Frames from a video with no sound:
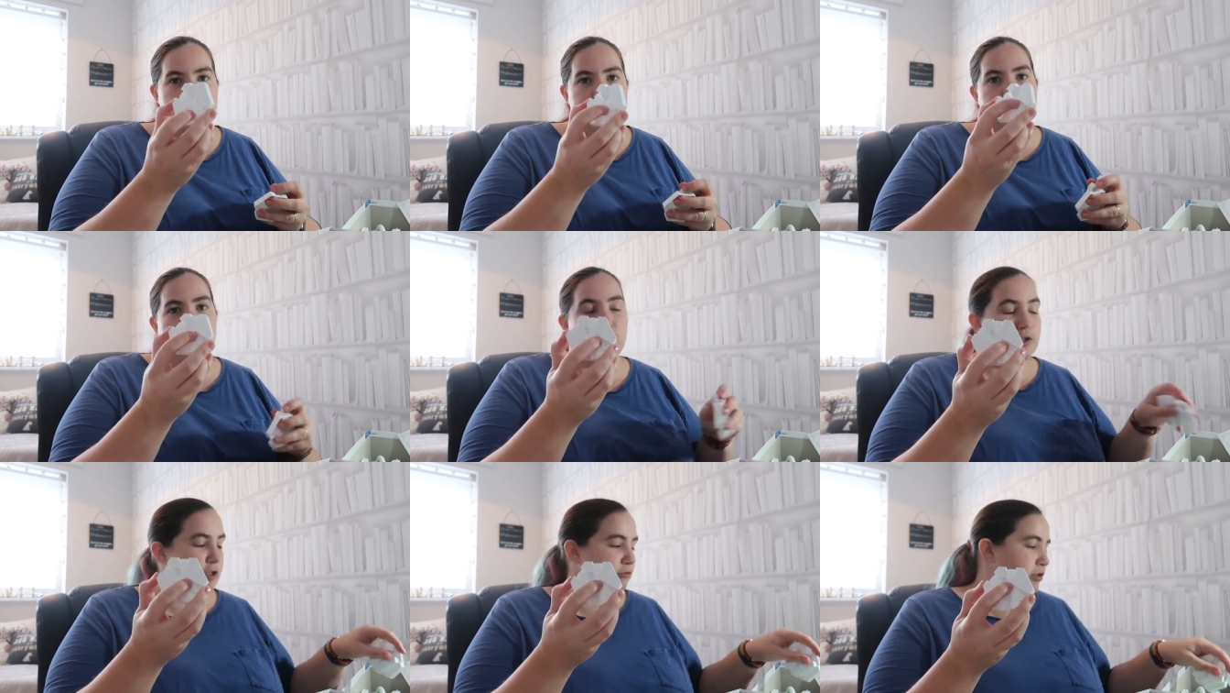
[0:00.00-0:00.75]
they're
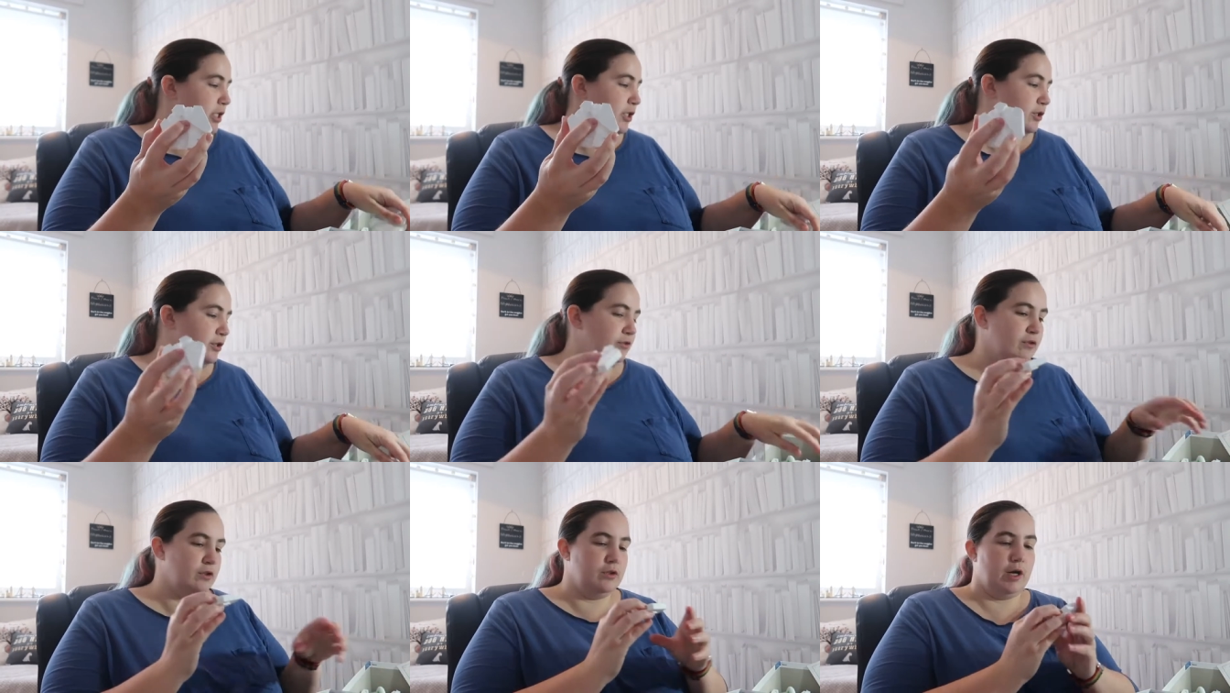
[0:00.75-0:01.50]
also really
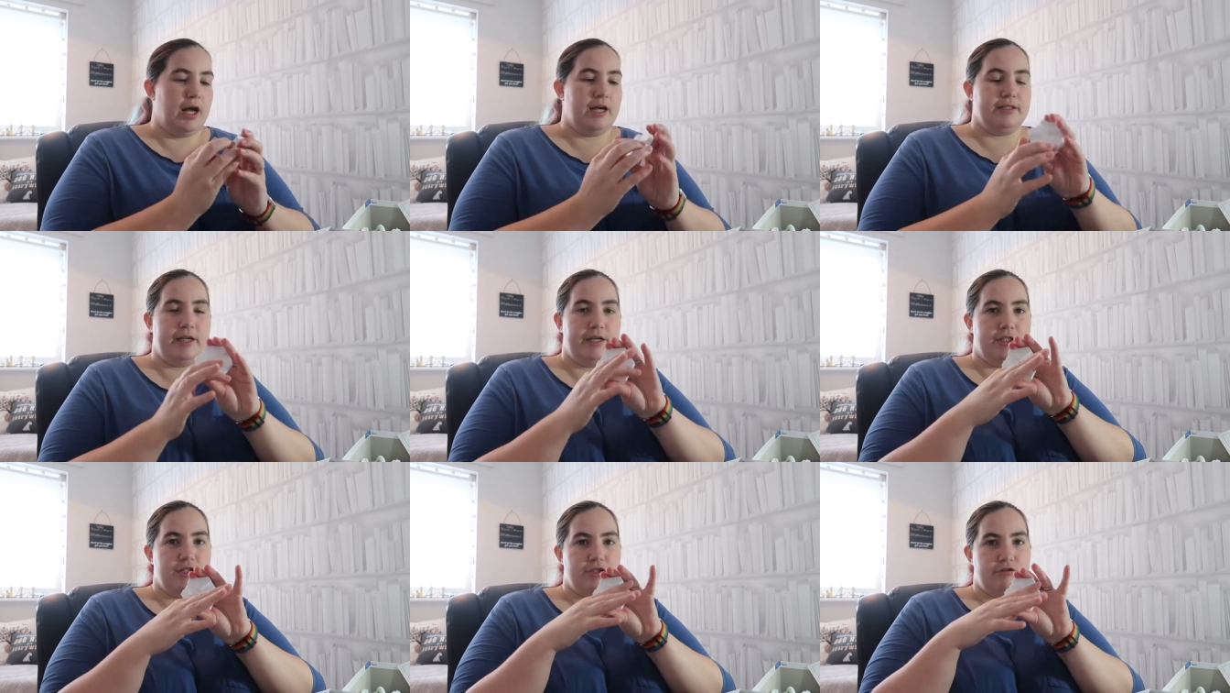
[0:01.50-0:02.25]
useful as
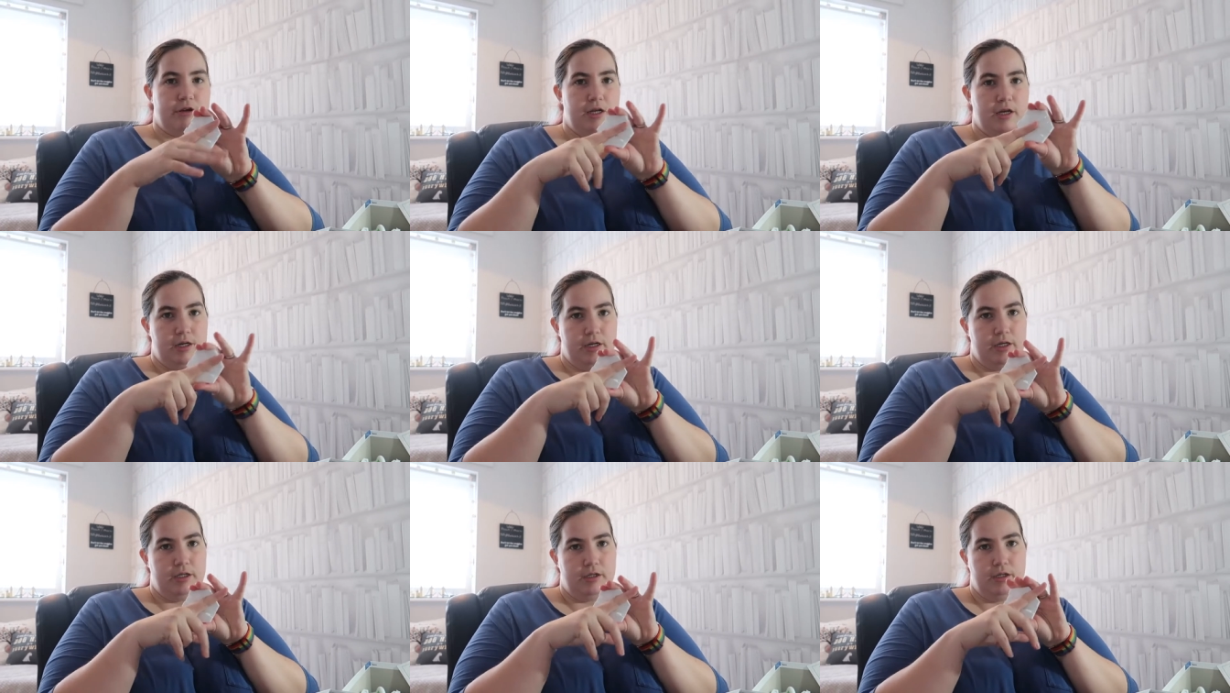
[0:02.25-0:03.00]
a straight
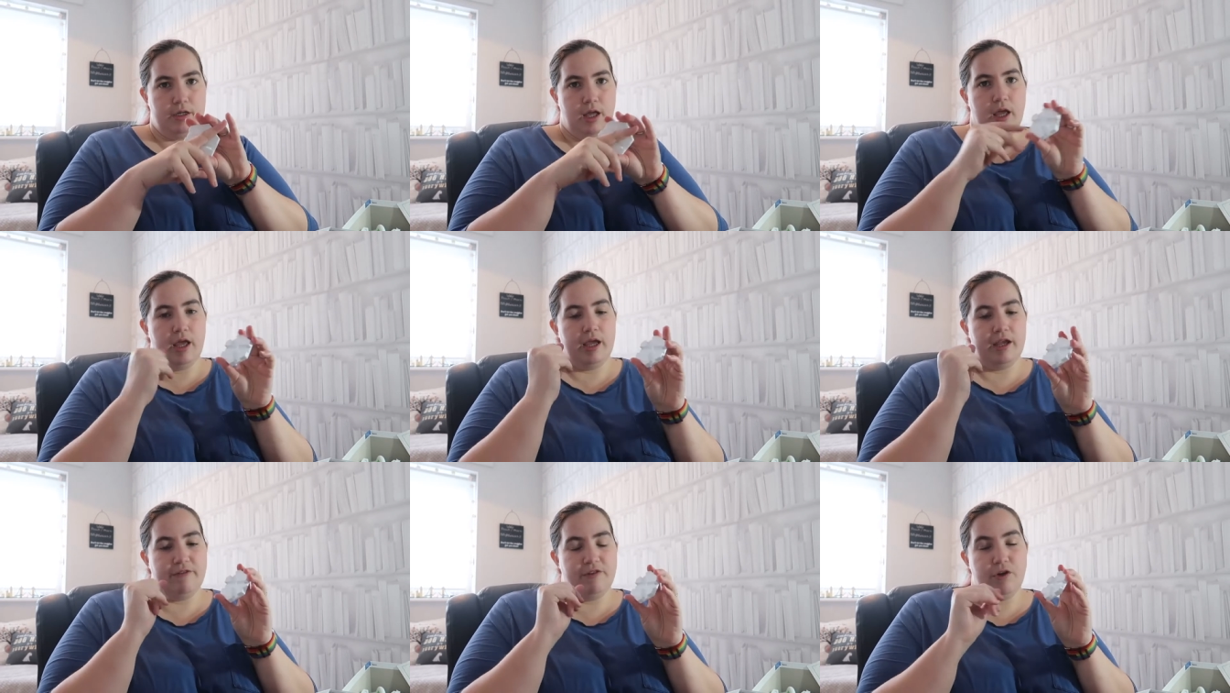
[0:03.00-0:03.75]
line
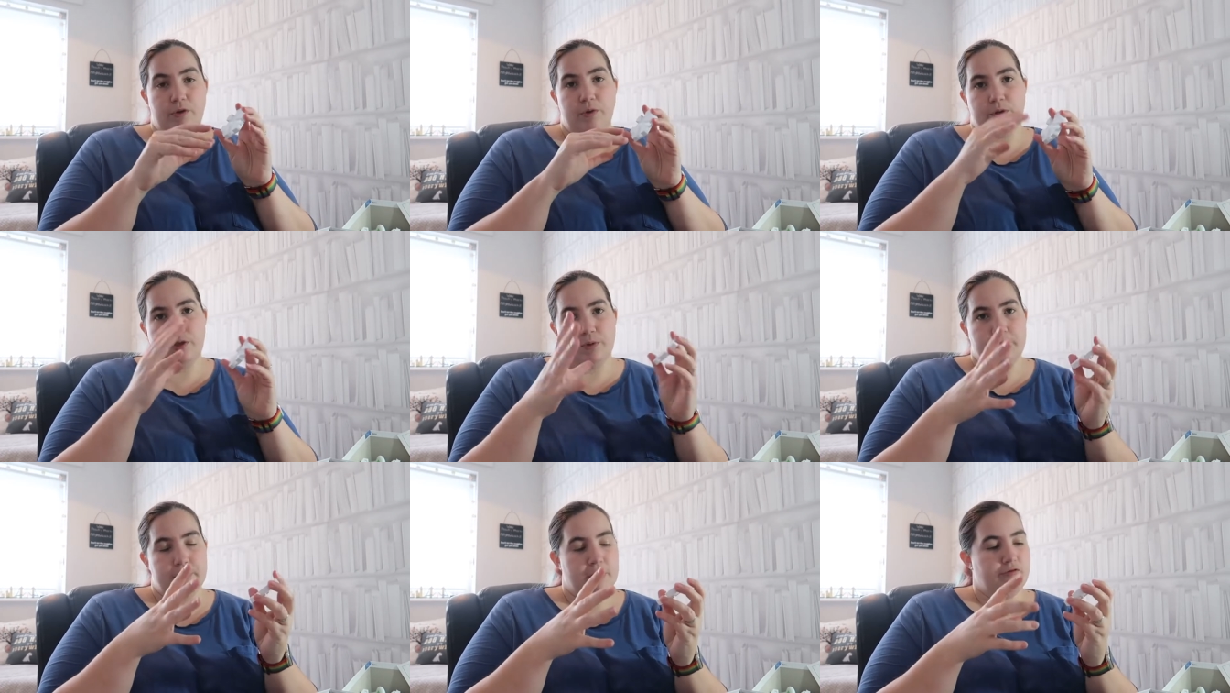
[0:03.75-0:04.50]
if you
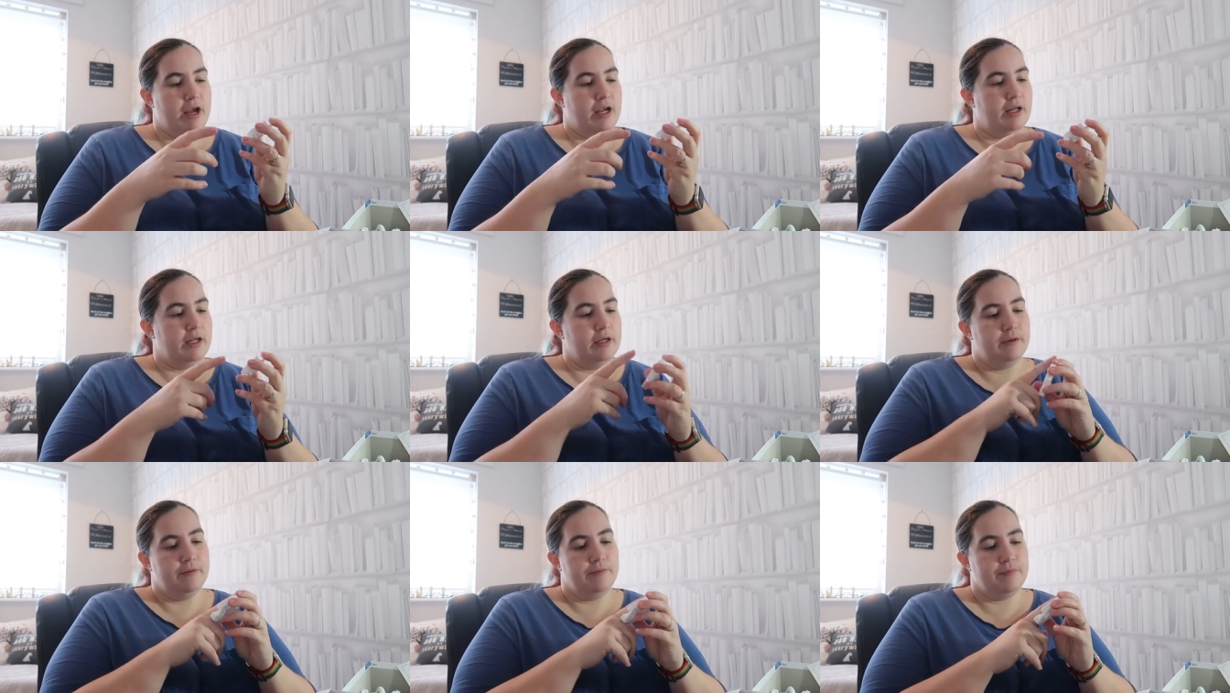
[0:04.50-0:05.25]
don't want to put a rail in.